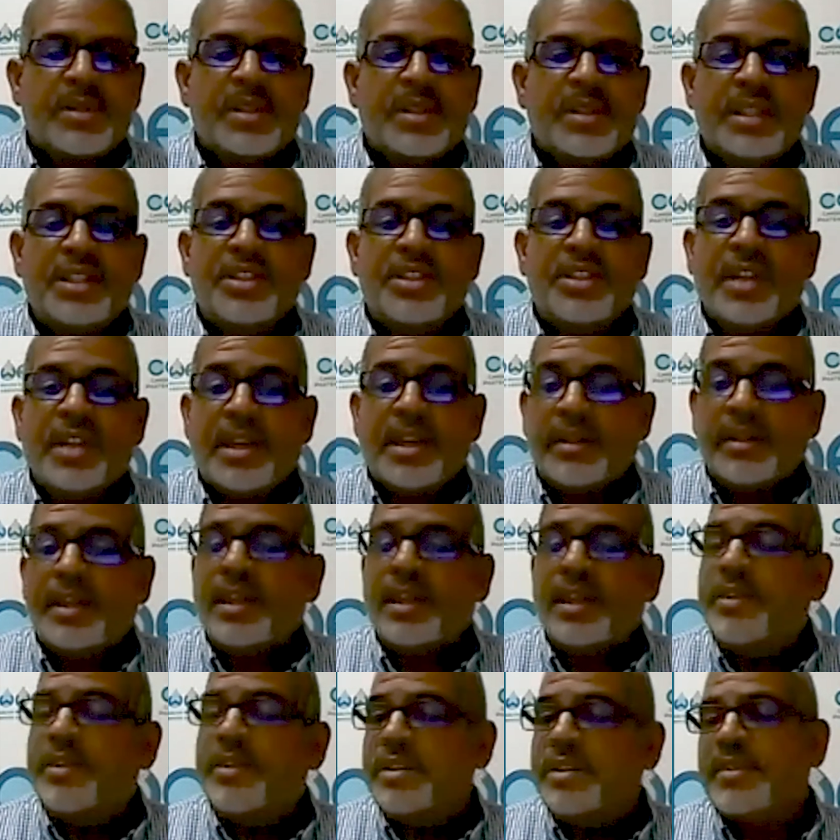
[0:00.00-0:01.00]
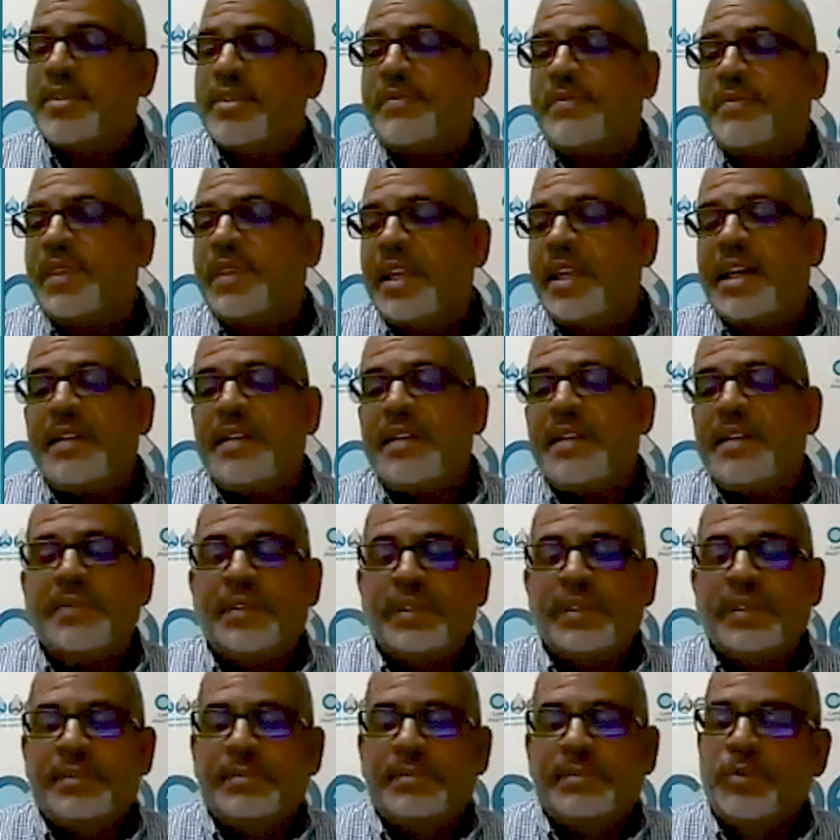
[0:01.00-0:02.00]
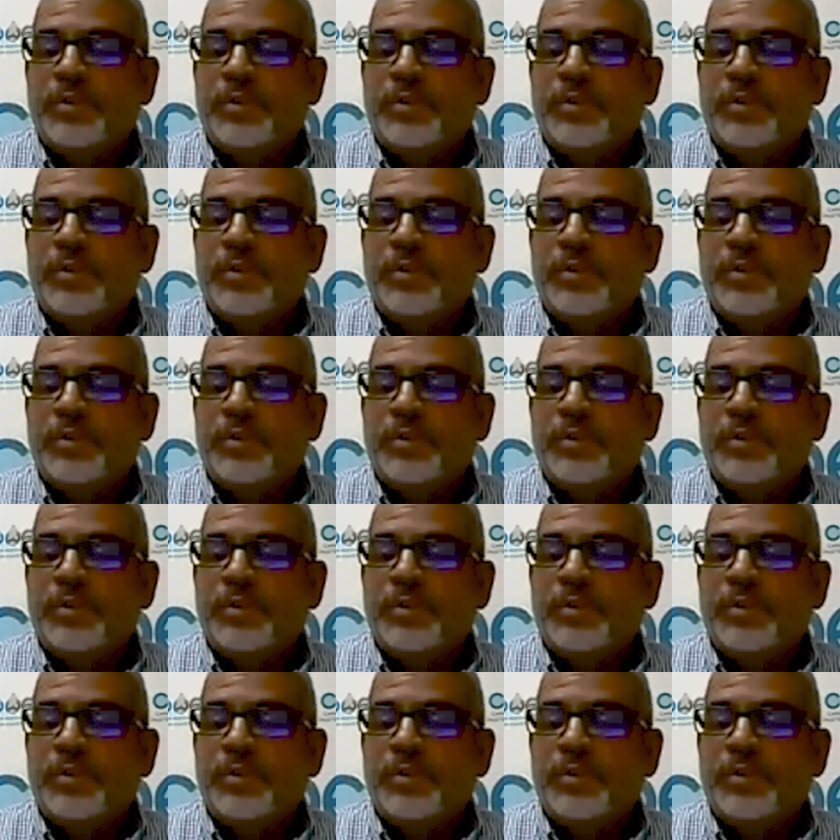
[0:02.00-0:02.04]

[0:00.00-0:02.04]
in the general areas of the landfill